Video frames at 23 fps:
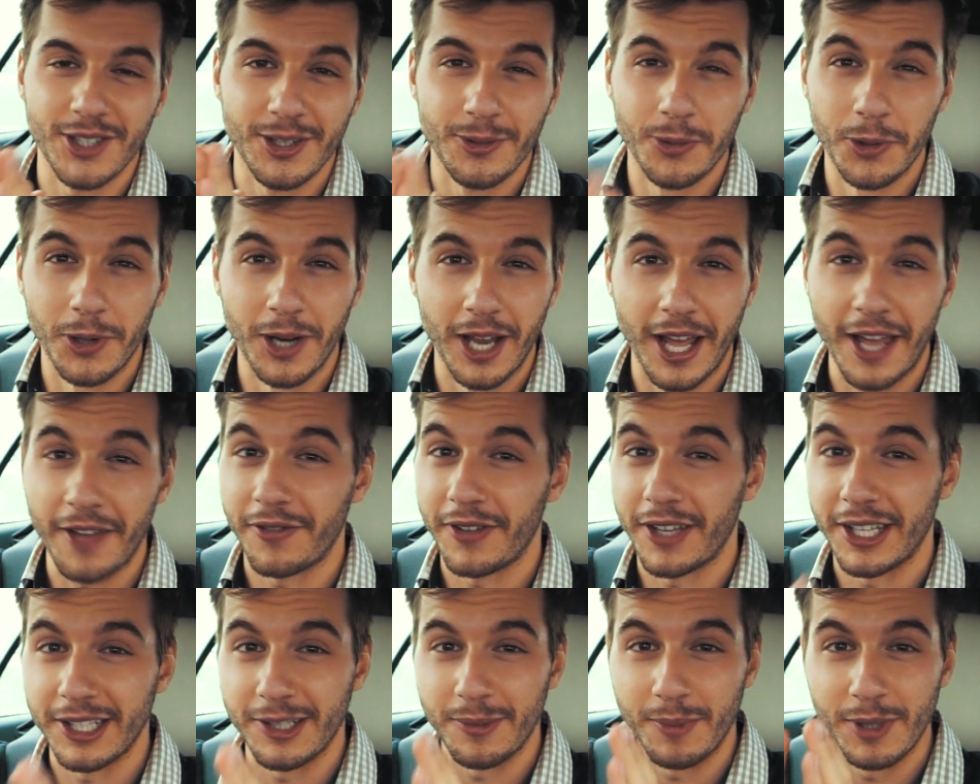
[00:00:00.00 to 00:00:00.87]
in real life
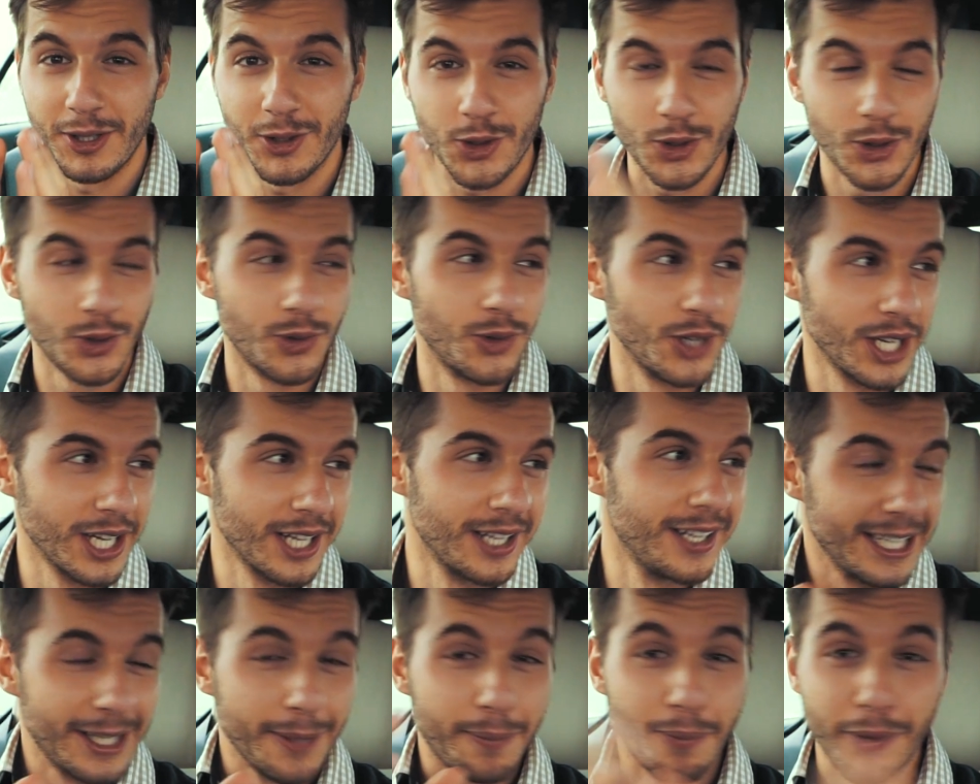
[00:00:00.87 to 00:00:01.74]
it's been
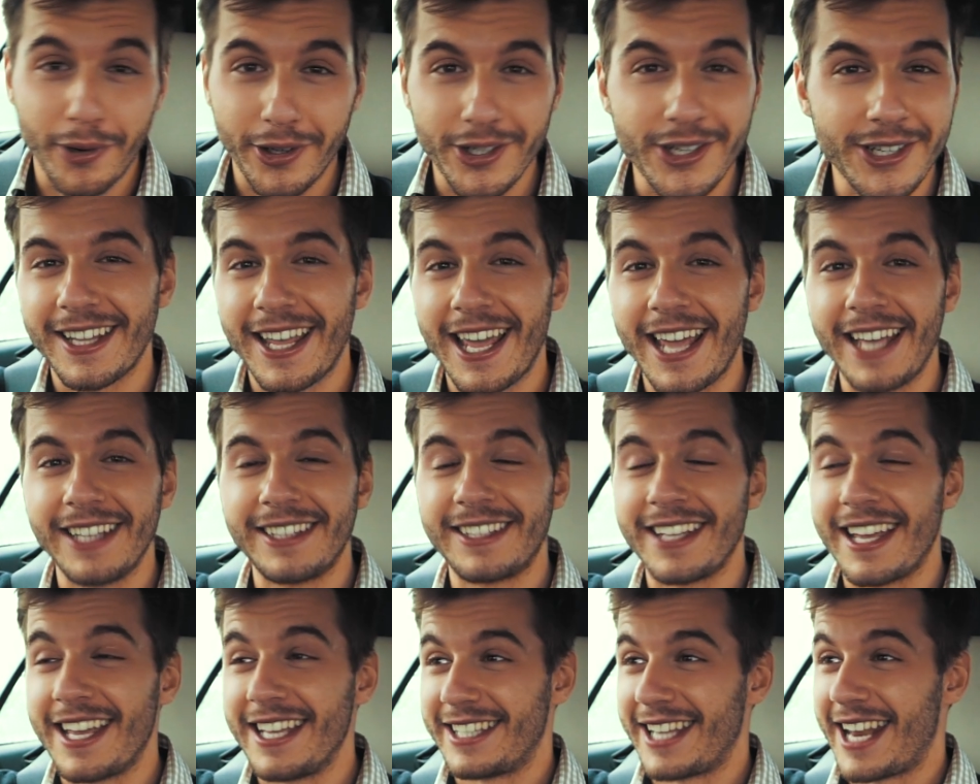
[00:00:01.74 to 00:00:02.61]
surreal. The Project
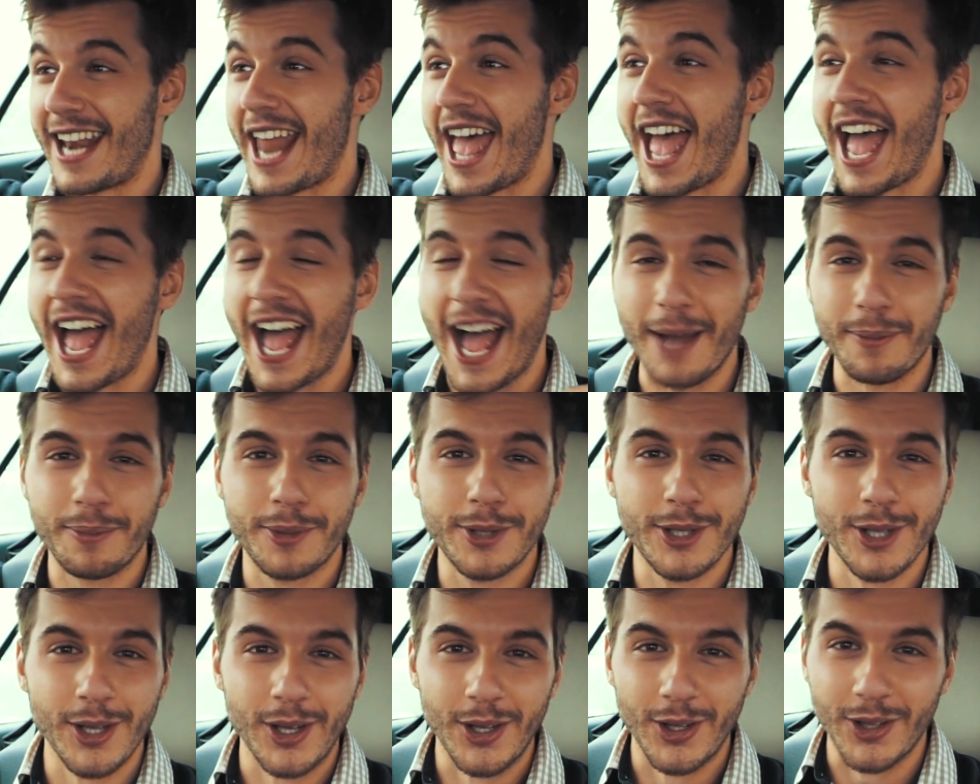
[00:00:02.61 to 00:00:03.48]
8 is an
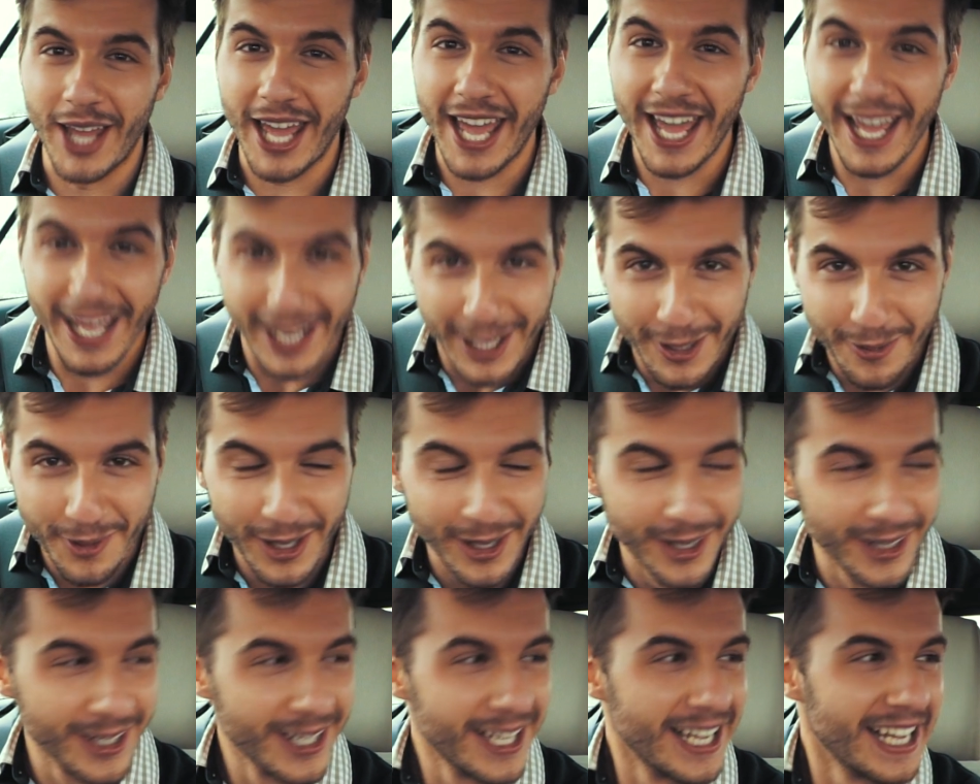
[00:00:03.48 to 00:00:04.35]
absolute
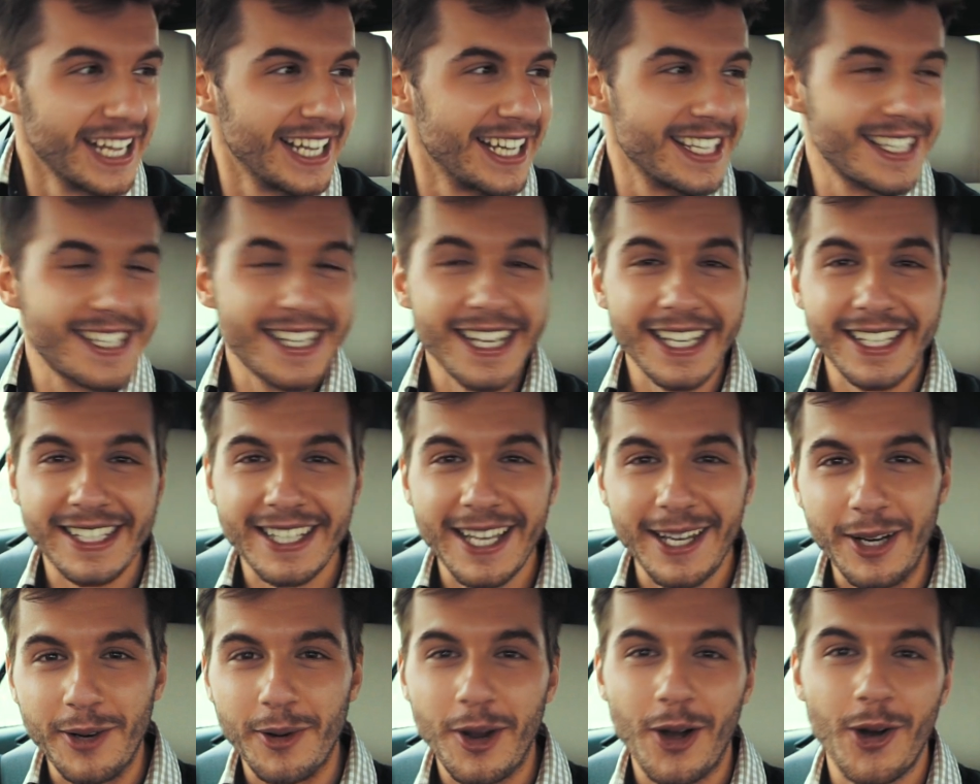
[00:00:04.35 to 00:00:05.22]
animal,
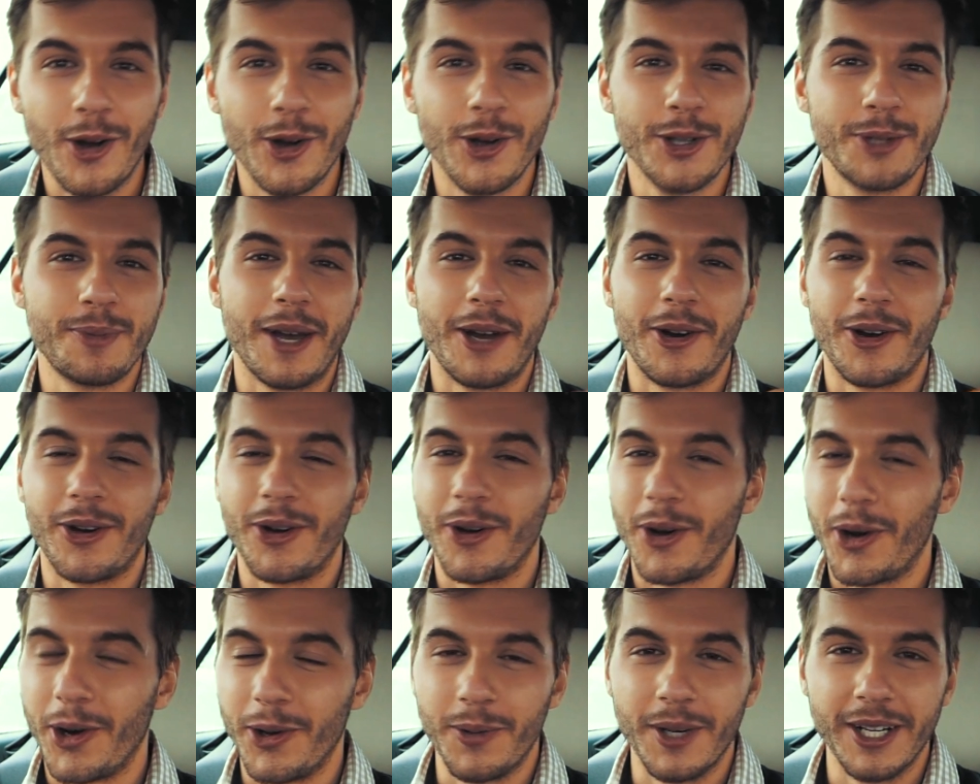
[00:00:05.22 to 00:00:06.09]
600 horsepower
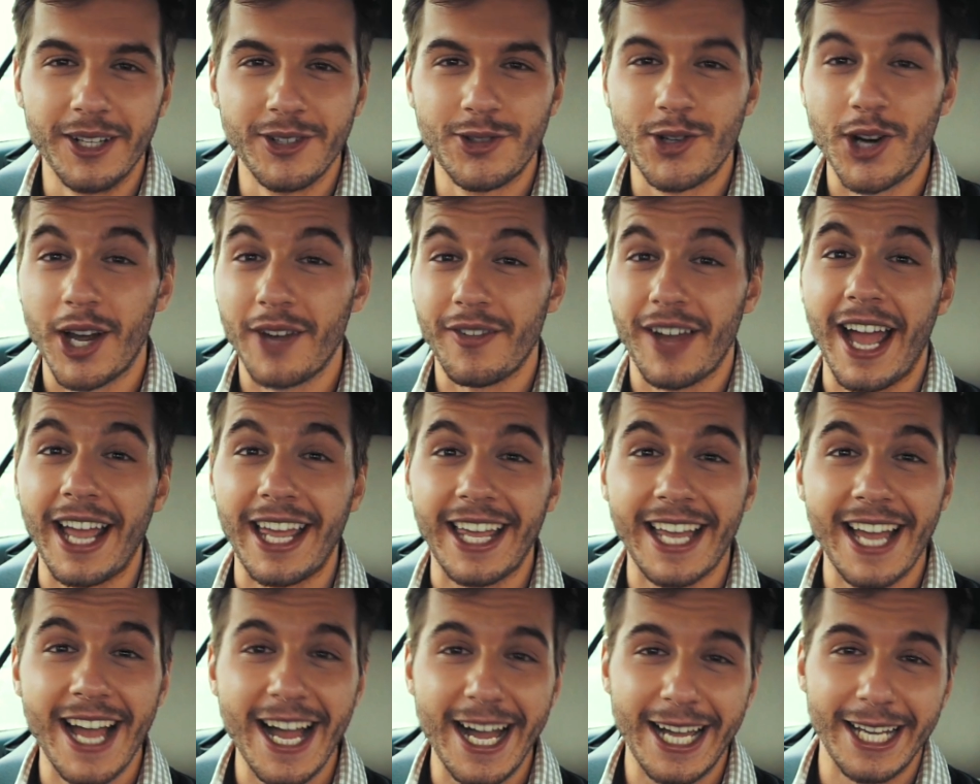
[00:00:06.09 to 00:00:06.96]
all-wheel drive. I
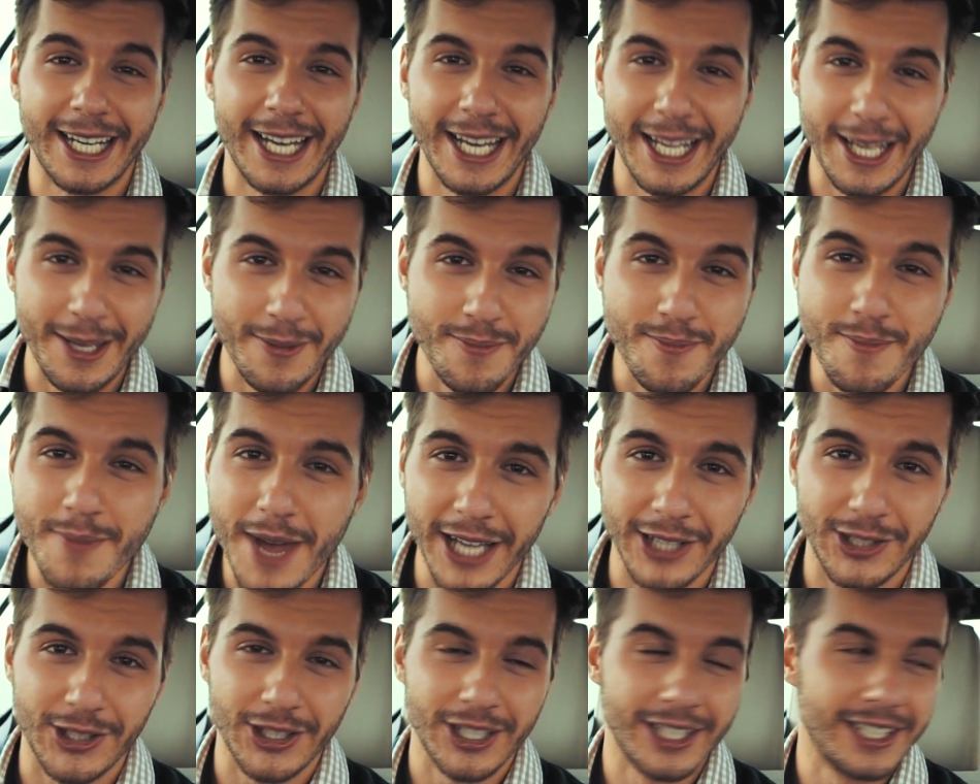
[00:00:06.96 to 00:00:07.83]
can't
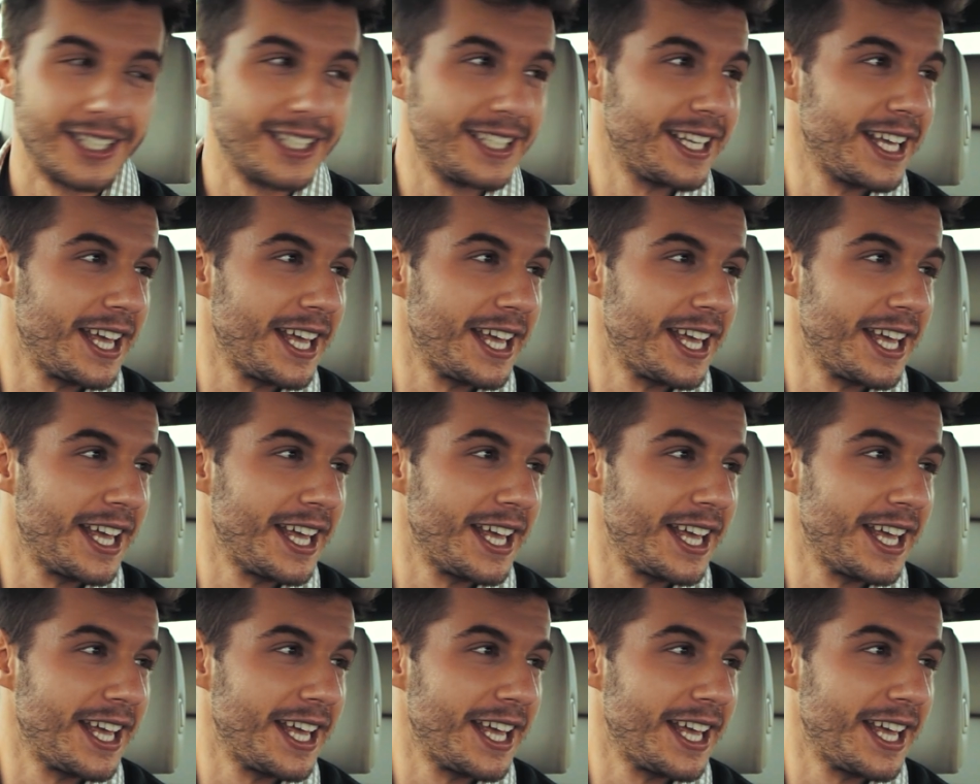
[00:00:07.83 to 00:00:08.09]
imagine